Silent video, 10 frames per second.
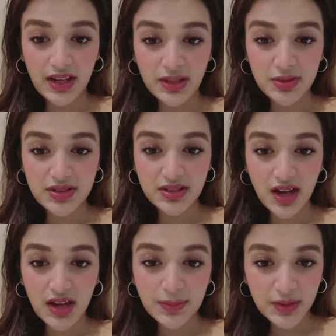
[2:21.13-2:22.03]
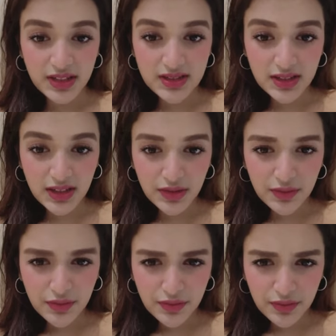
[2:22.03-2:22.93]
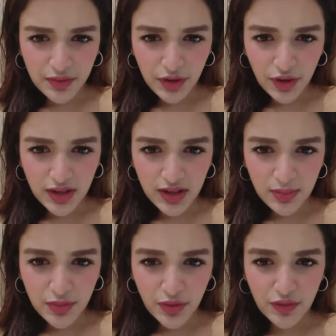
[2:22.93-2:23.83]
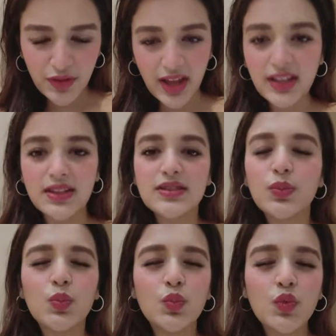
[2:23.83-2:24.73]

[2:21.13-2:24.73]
My name is Siddharth. Please give your little bro flying kiss.